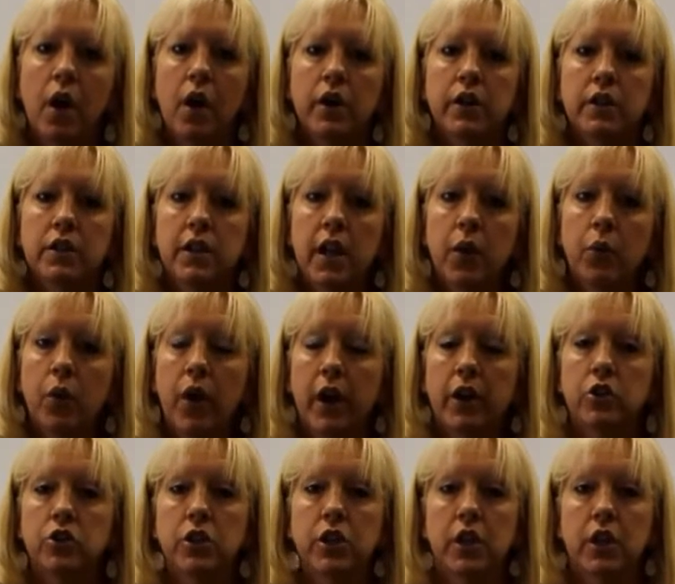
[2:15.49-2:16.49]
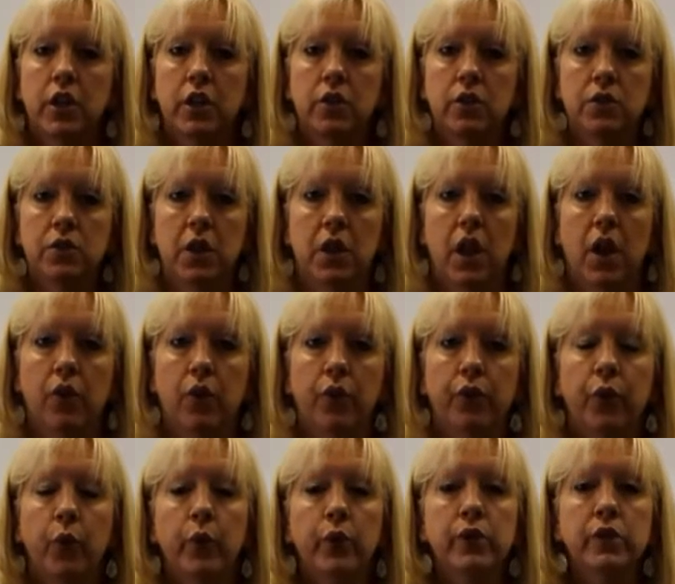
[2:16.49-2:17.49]
Today we're actually going to use the level
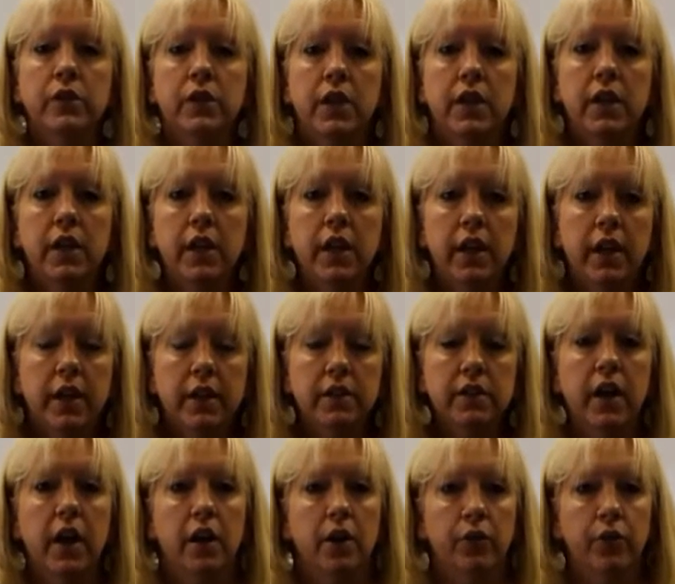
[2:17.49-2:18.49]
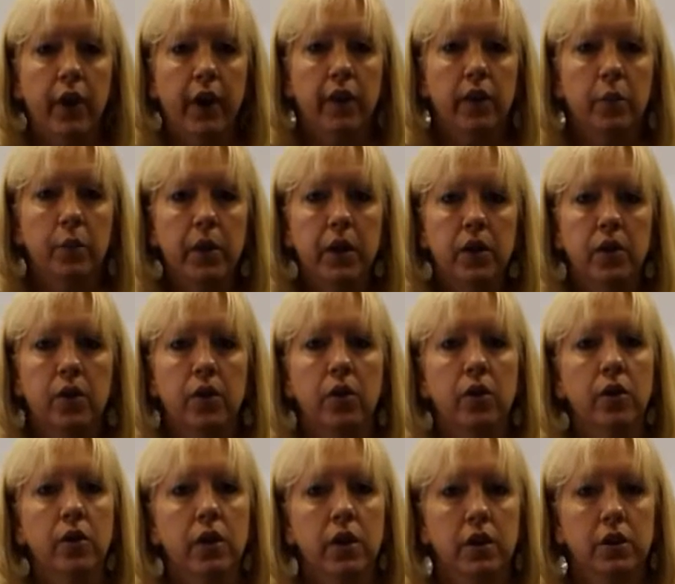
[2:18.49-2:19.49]
4 CD. It's kind of right in the
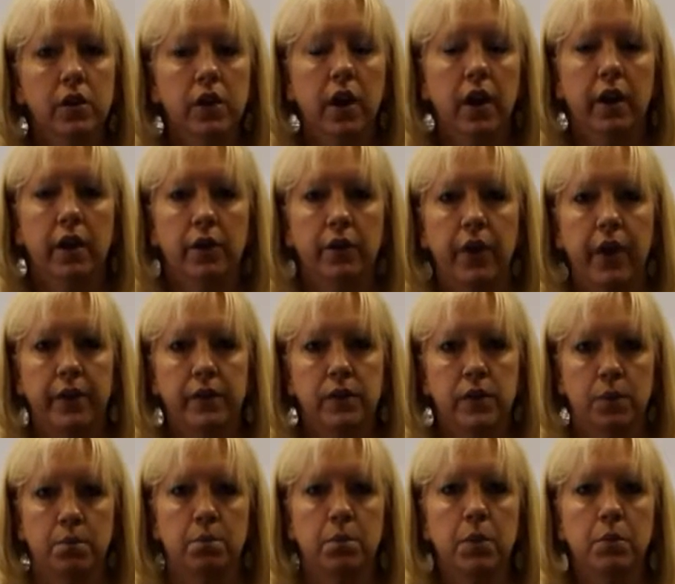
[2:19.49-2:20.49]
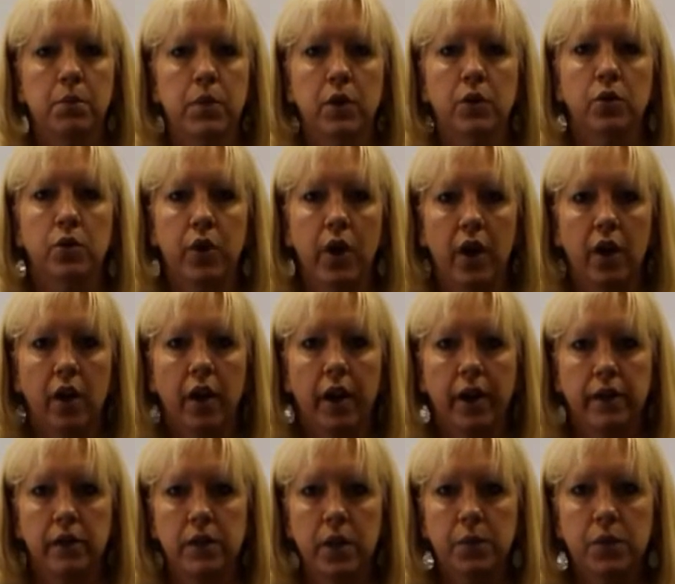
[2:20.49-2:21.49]
middle. It kind of has some middle ground
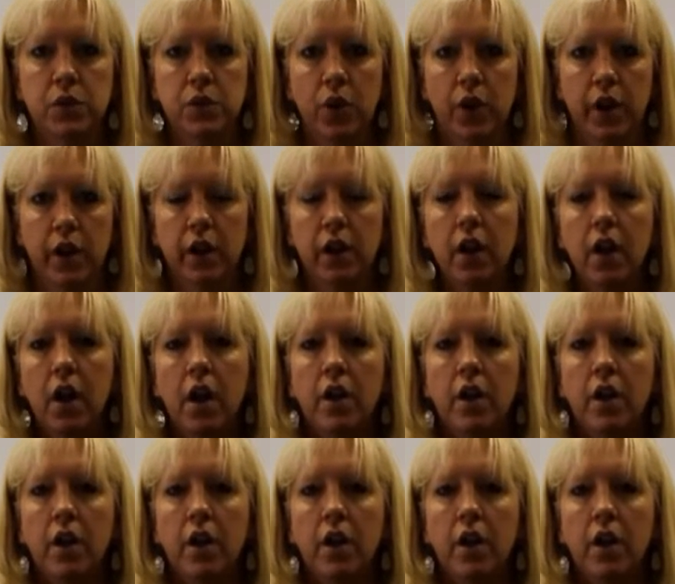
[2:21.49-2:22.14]
concepts on it.